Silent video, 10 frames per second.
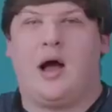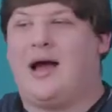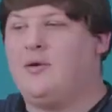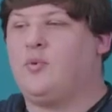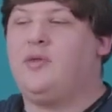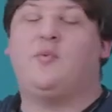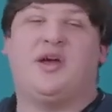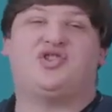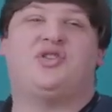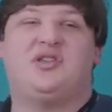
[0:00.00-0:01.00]
I really
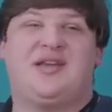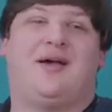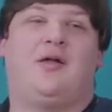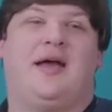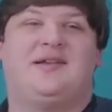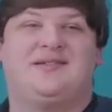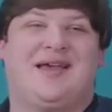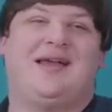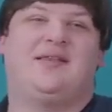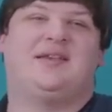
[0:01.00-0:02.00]
wish that Dell had
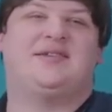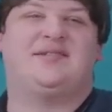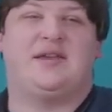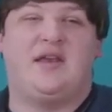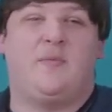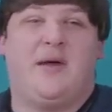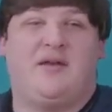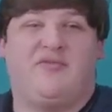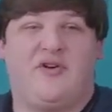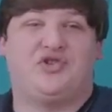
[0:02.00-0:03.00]
designed this as an
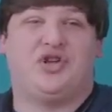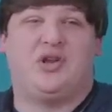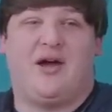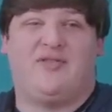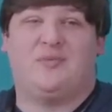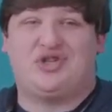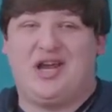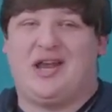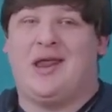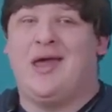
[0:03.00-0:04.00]
independent function of the
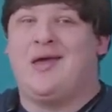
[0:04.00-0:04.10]
machine.